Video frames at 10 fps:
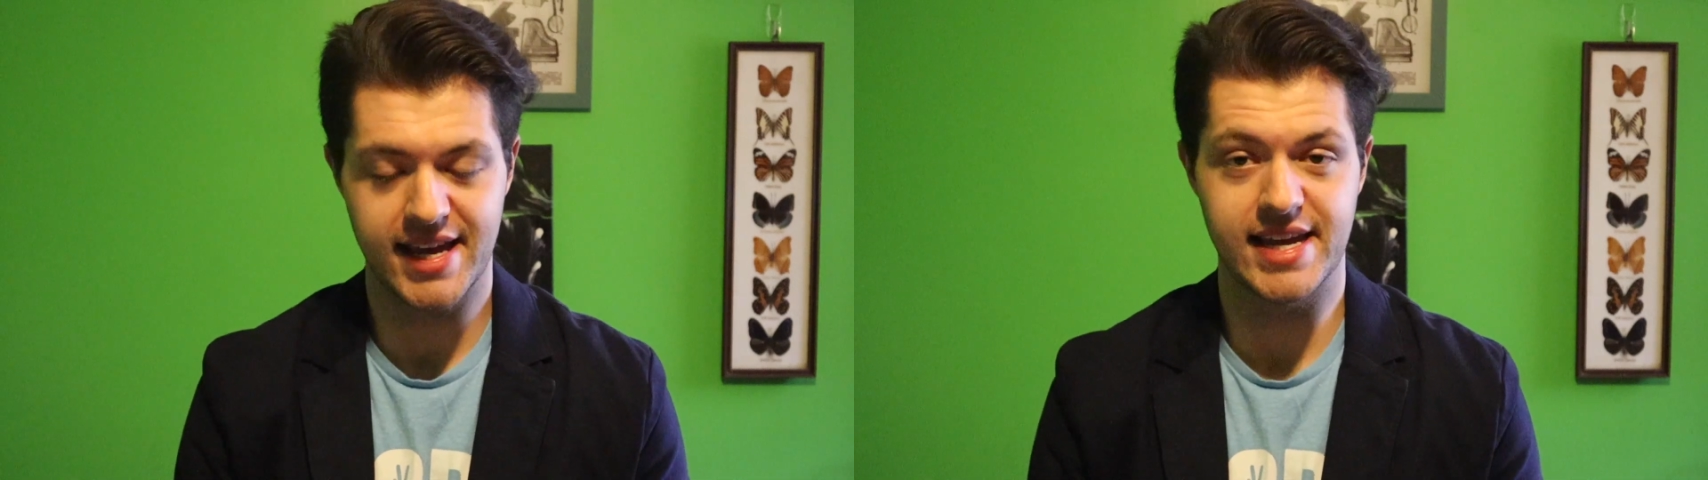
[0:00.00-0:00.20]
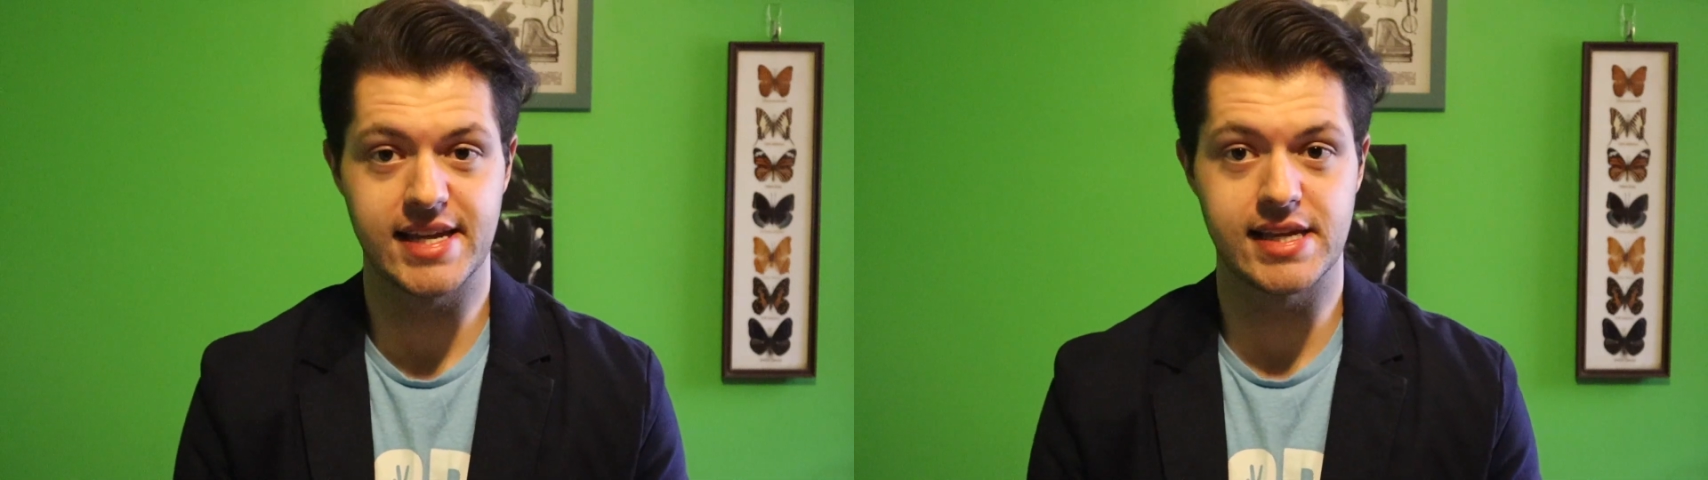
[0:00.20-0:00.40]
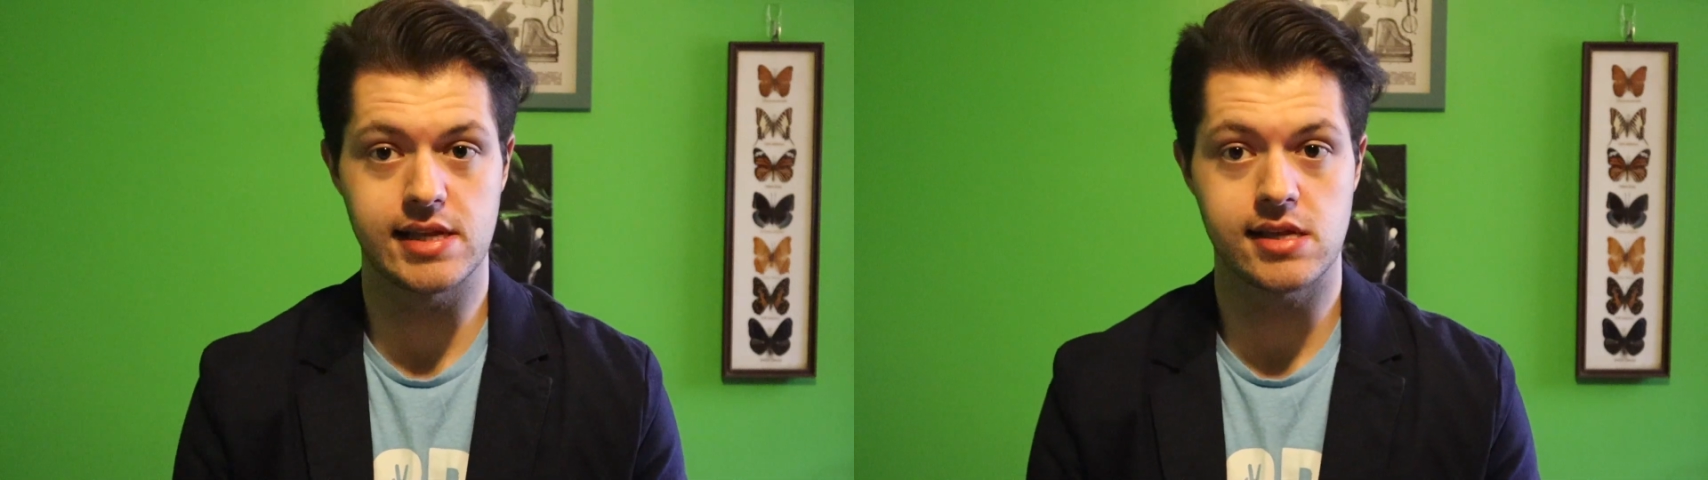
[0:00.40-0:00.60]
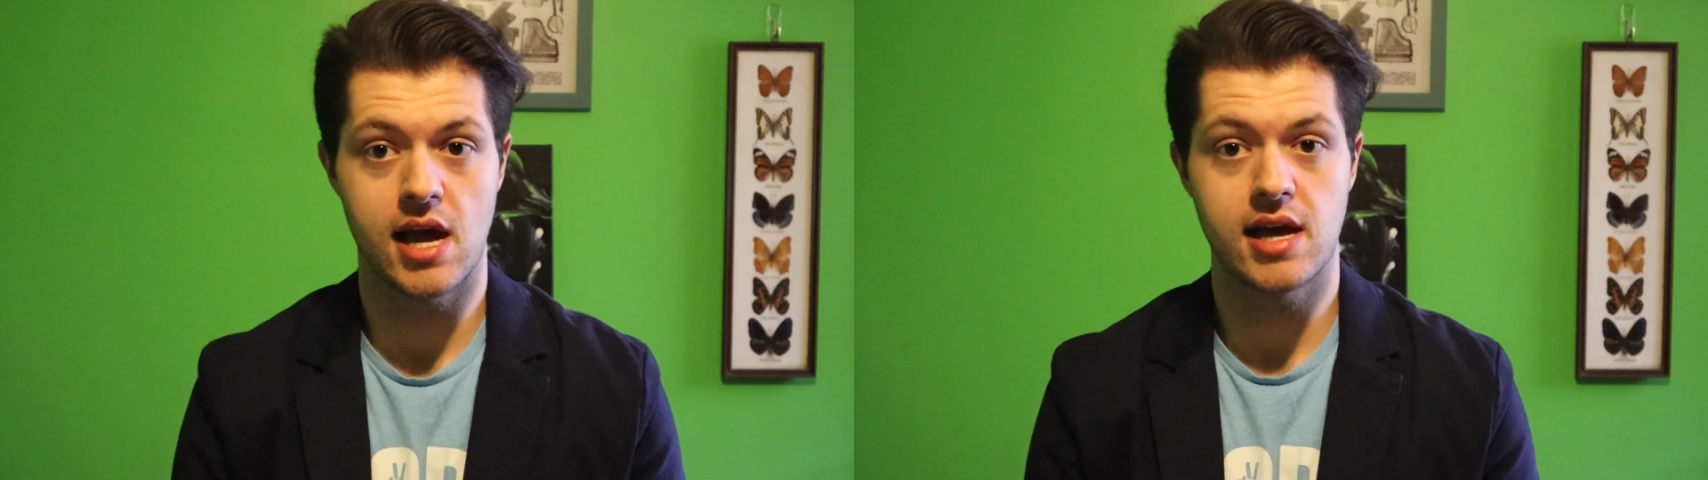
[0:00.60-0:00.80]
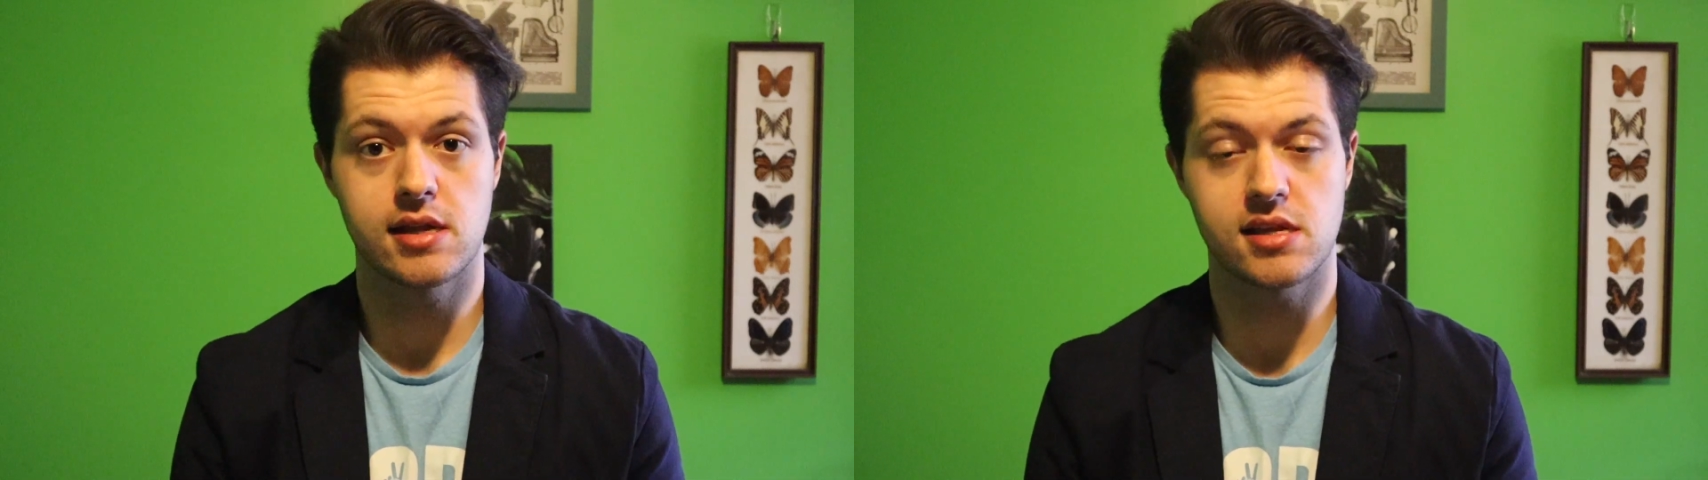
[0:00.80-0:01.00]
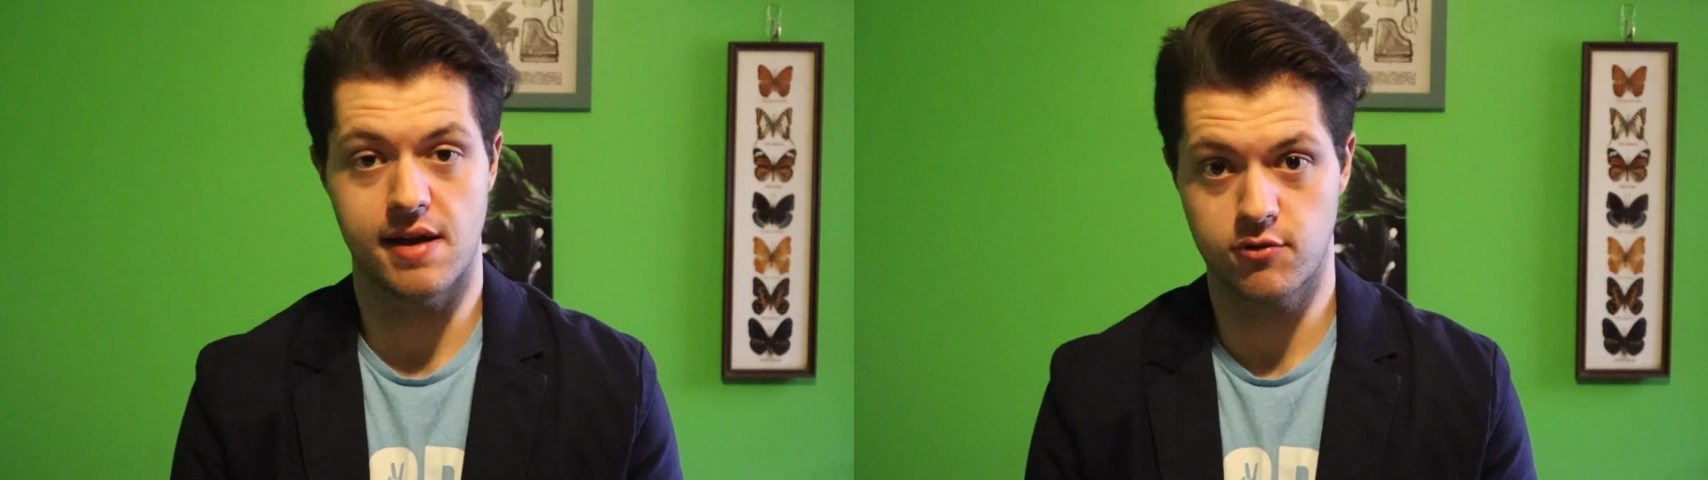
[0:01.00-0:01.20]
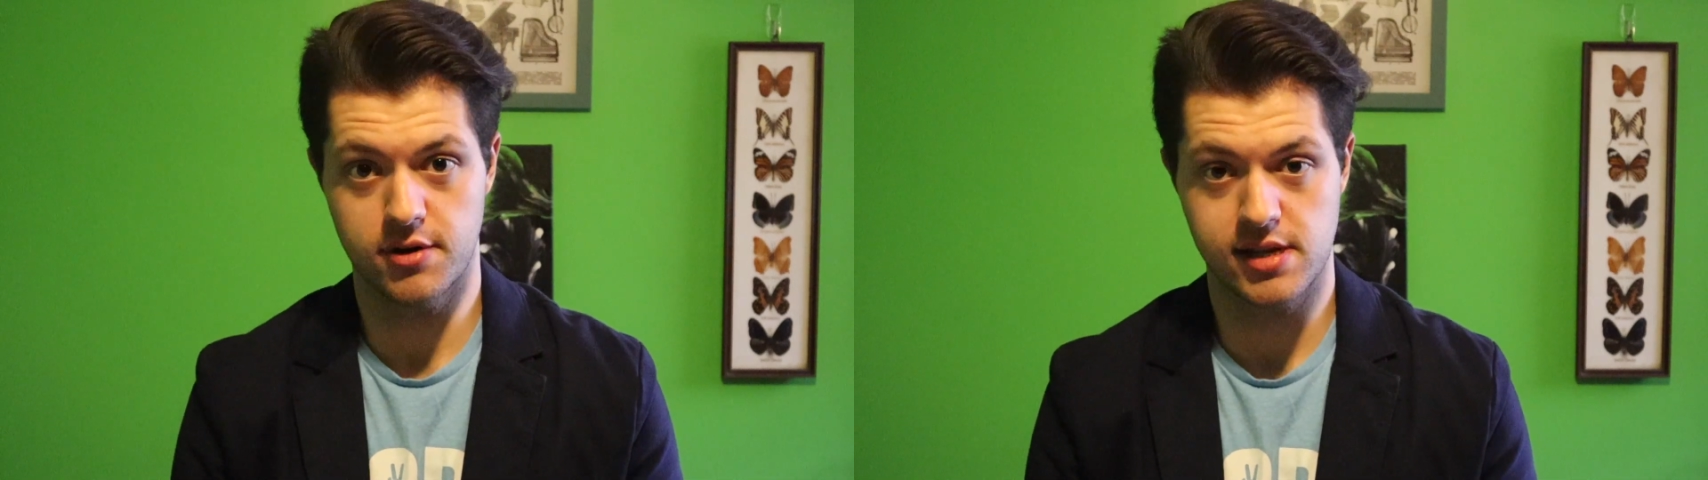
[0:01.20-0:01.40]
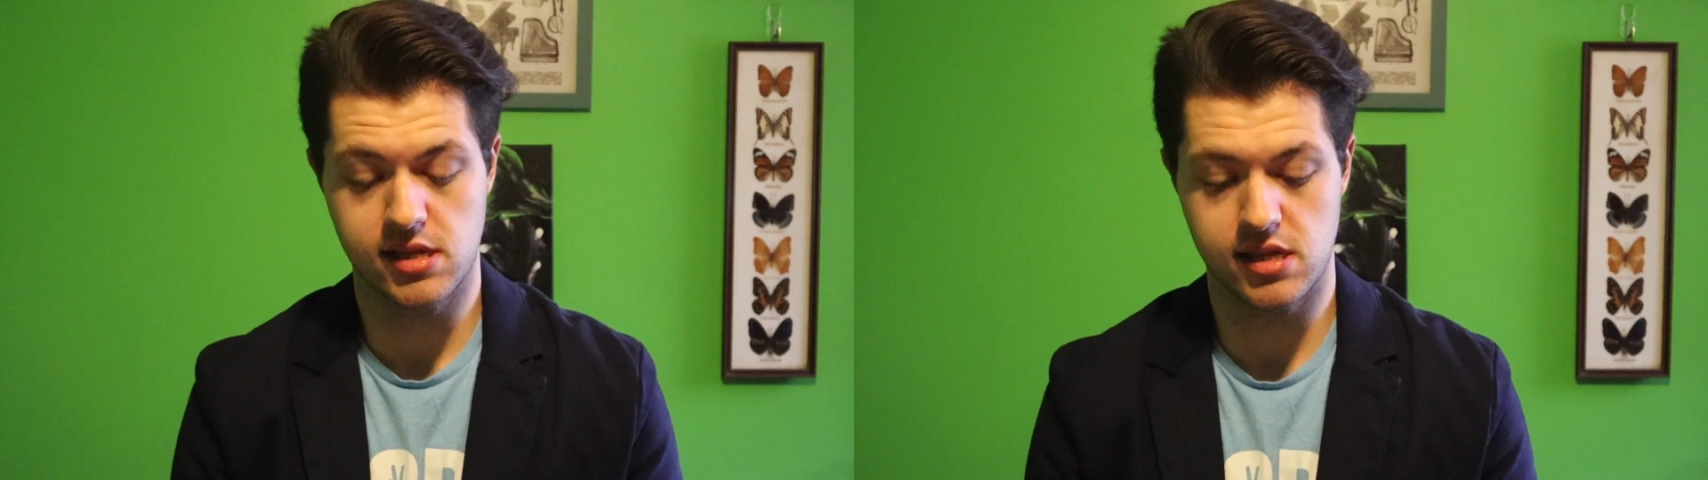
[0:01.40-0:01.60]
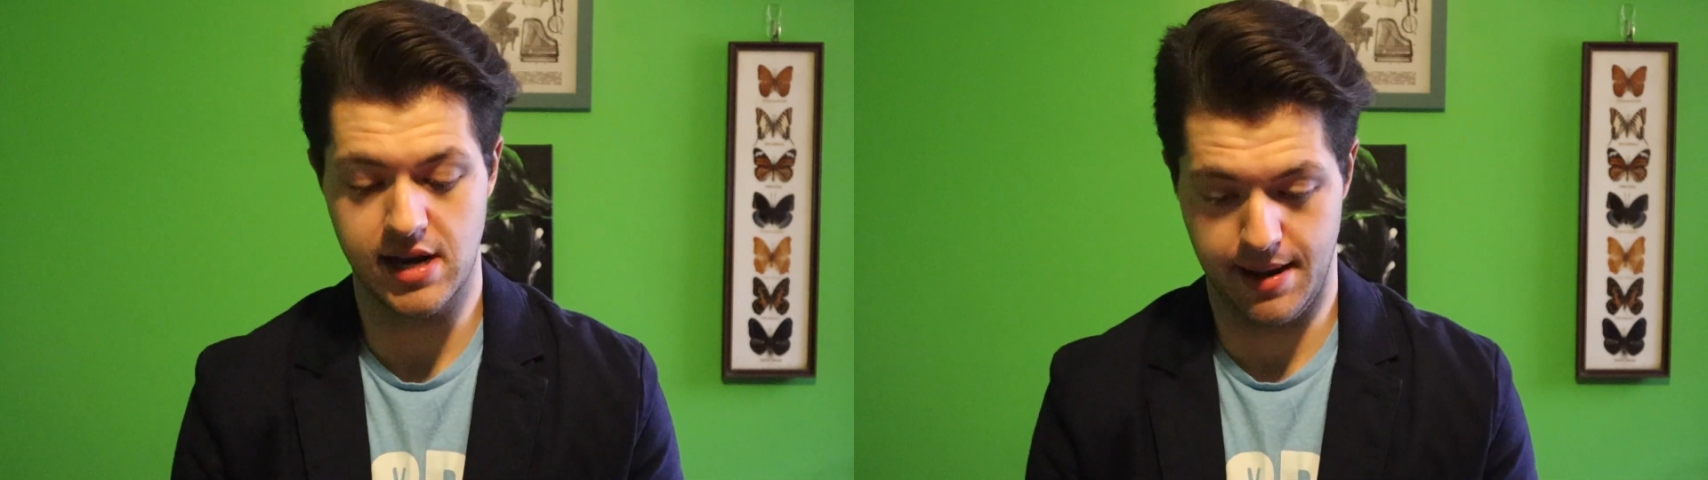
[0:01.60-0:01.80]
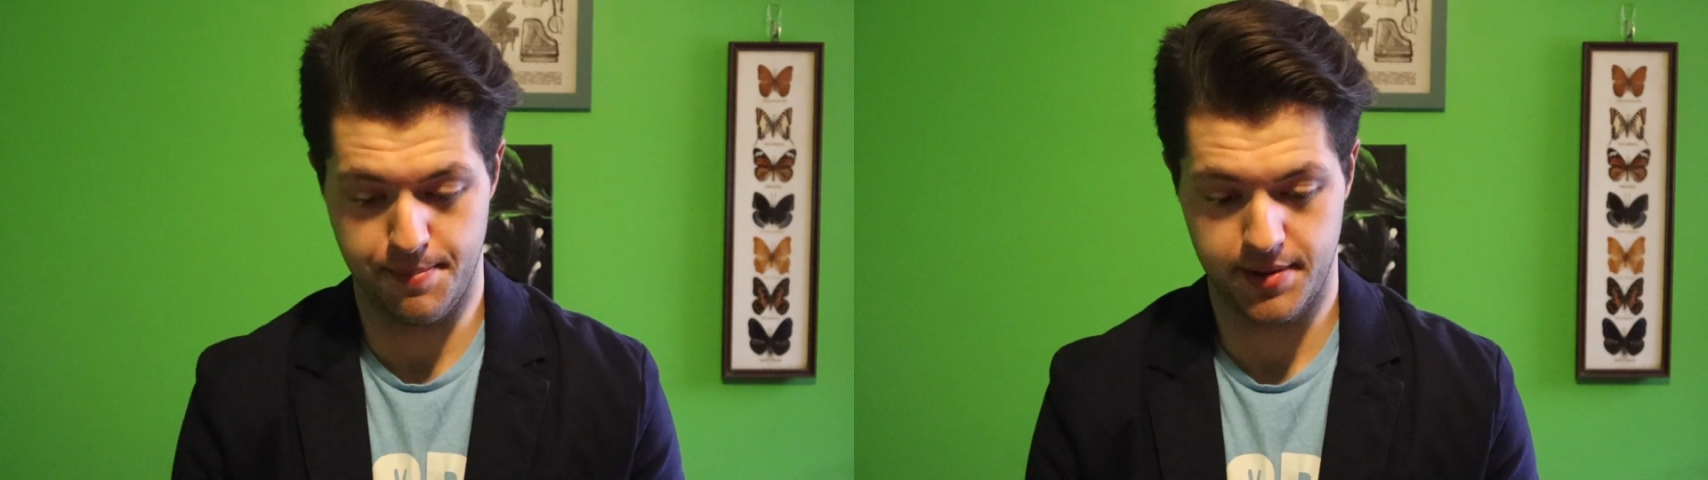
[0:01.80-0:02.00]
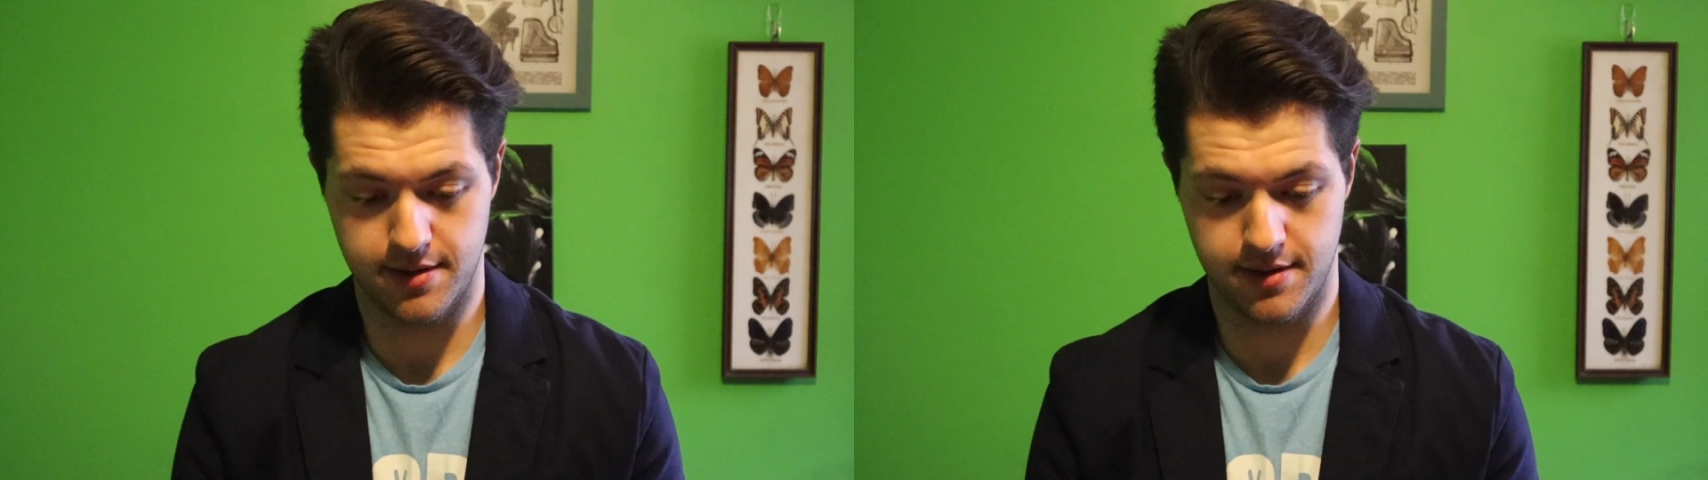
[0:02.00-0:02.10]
is Severus Snape.